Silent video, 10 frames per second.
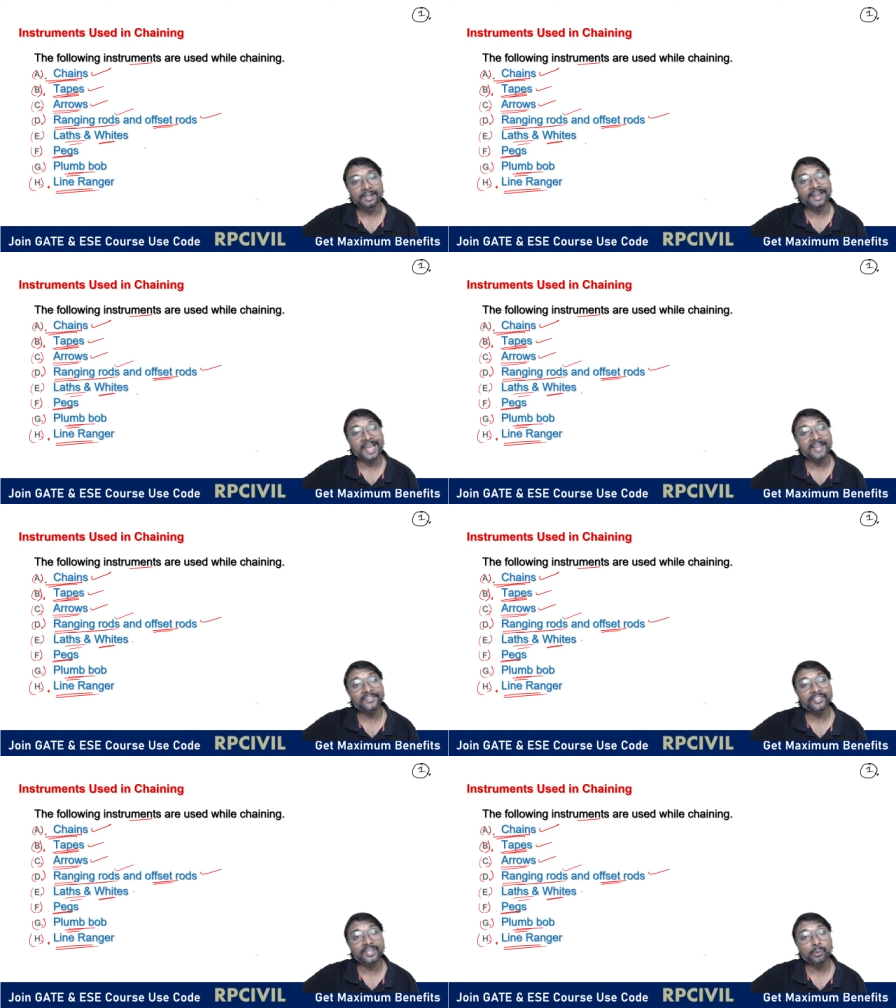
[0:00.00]

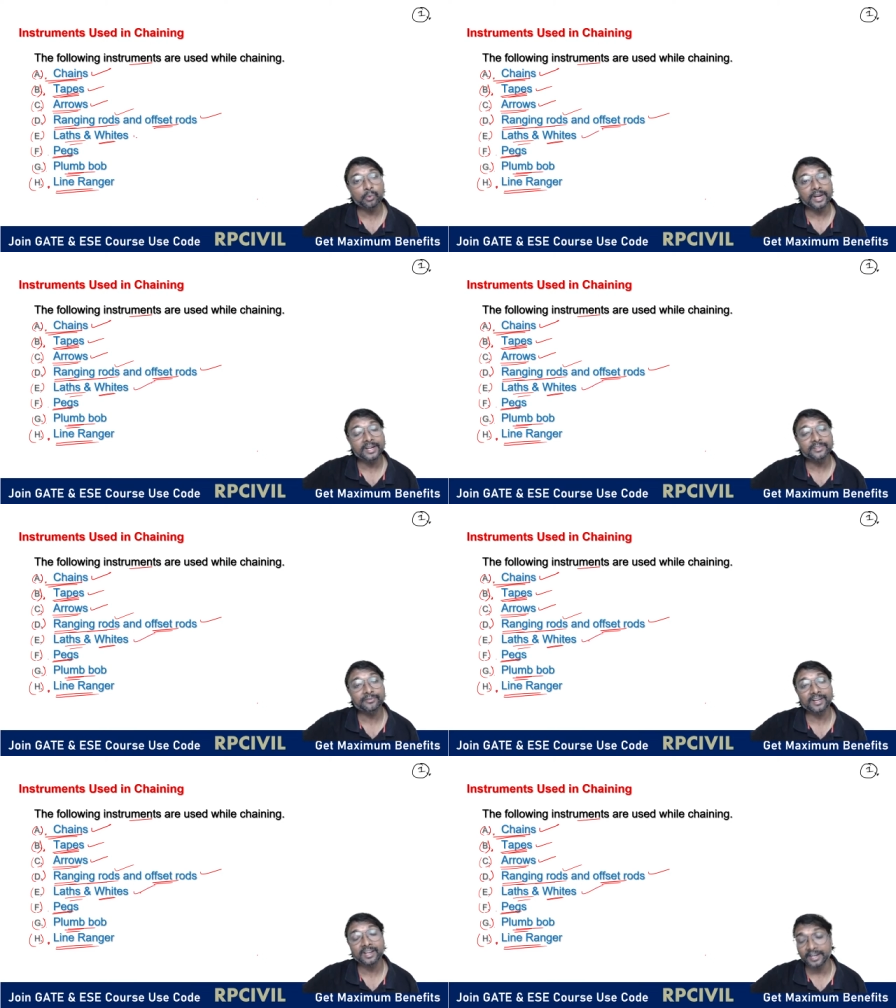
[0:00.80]
Laths and voids
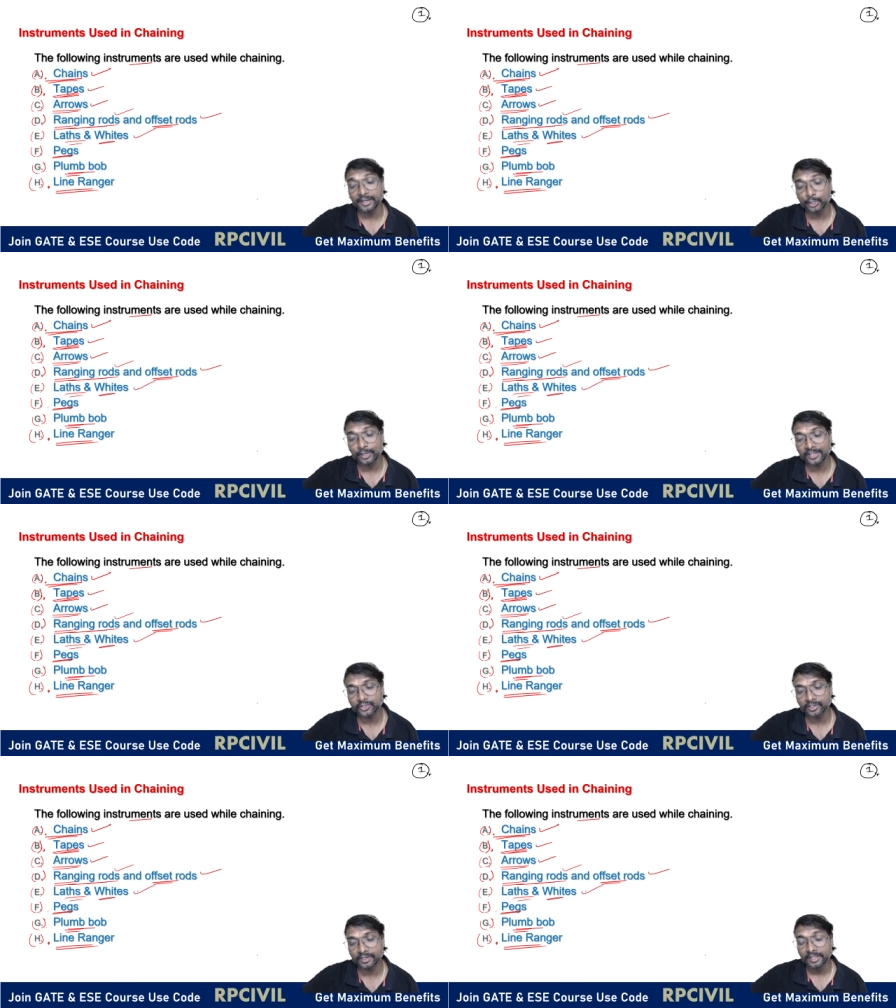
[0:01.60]
for
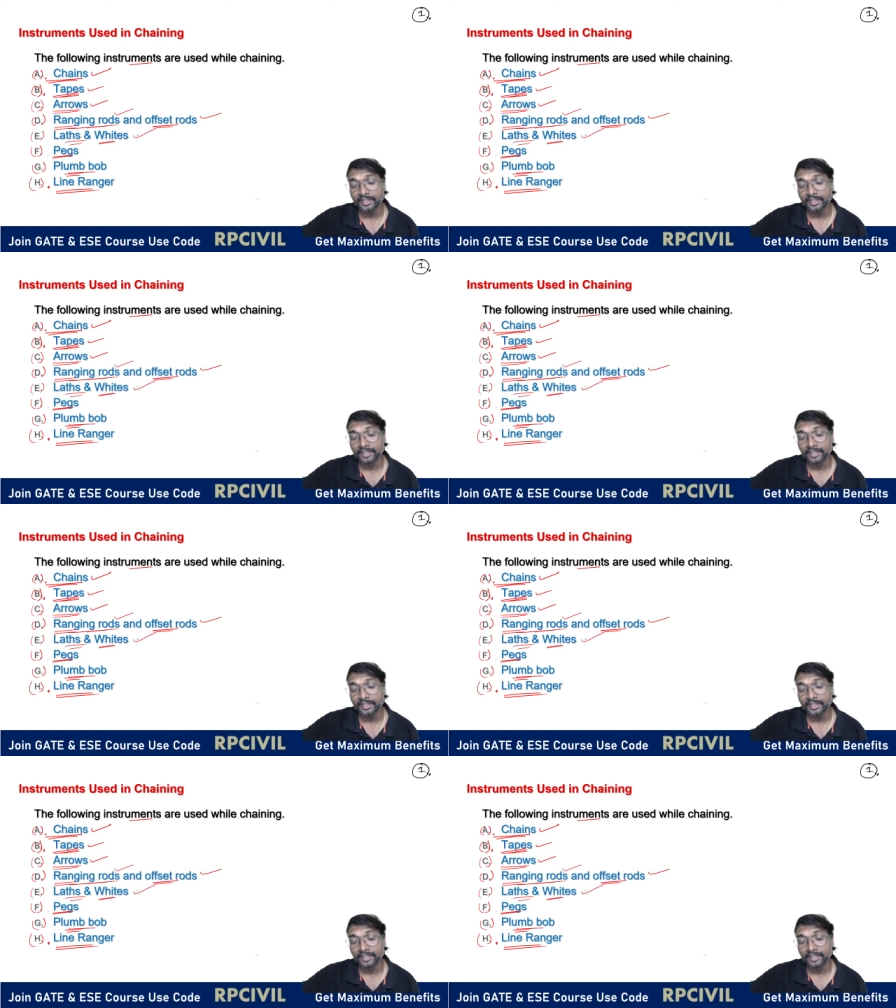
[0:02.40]
continuation.